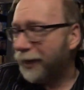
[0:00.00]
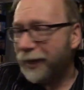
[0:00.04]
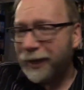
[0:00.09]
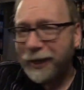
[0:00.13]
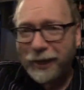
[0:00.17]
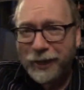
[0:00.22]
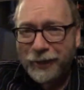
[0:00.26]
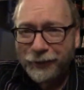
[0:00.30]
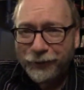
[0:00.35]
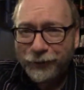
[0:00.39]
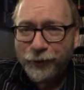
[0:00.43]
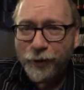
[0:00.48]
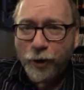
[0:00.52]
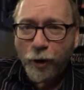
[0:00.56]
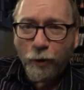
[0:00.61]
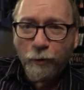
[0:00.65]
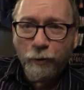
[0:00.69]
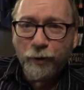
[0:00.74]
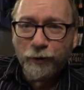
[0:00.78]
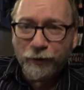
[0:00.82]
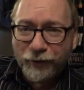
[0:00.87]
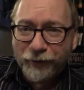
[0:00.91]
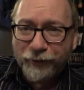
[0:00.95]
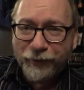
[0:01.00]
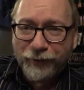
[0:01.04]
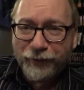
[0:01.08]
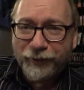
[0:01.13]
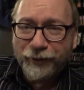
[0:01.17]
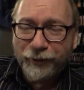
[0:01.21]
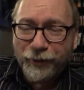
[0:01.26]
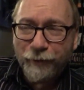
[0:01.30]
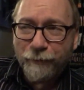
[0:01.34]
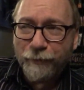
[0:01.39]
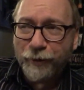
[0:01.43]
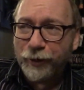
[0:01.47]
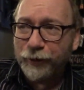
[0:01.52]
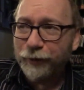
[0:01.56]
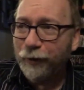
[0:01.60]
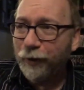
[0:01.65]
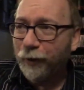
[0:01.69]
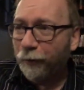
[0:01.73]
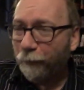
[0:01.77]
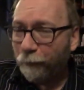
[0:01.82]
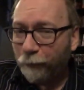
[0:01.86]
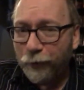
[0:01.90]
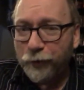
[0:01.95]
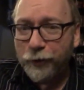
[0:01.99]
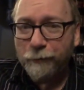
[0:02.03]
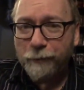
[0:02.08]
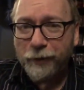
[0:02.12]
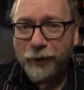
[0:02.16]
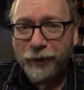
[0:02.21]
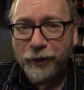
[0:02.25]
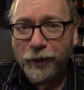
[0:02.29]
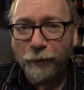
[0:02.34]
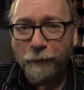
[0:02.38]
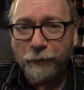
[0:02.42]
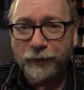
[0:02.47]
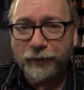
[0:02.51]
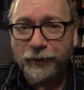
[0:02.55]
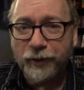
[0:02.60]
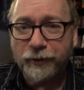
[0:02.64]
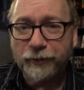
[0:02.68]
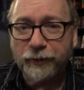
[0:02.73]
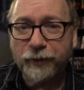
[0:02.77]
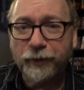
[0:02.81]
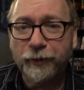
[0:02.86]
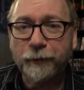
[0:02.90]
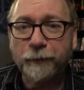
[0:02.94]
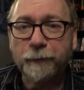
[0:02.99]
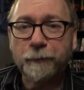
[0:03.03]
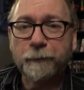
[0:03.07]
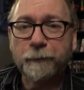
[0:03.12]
it's nowhere in this series. What do you mean he always says that?